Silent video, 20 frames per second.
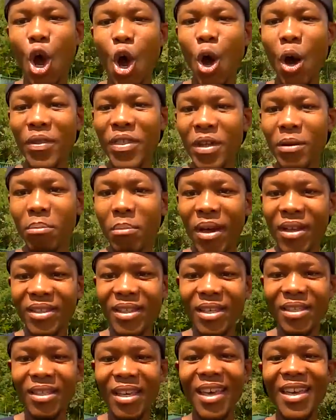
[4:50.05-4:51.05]
All that
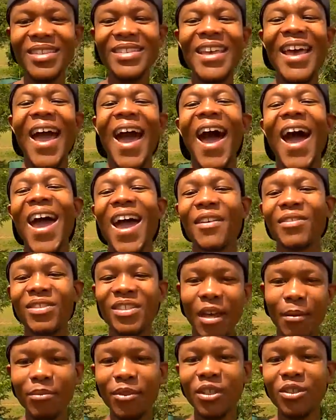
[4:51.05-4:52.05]
matters is I have
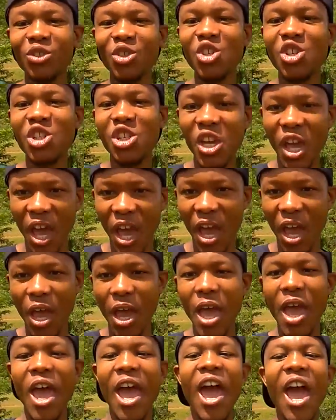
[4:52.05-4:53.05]
something to share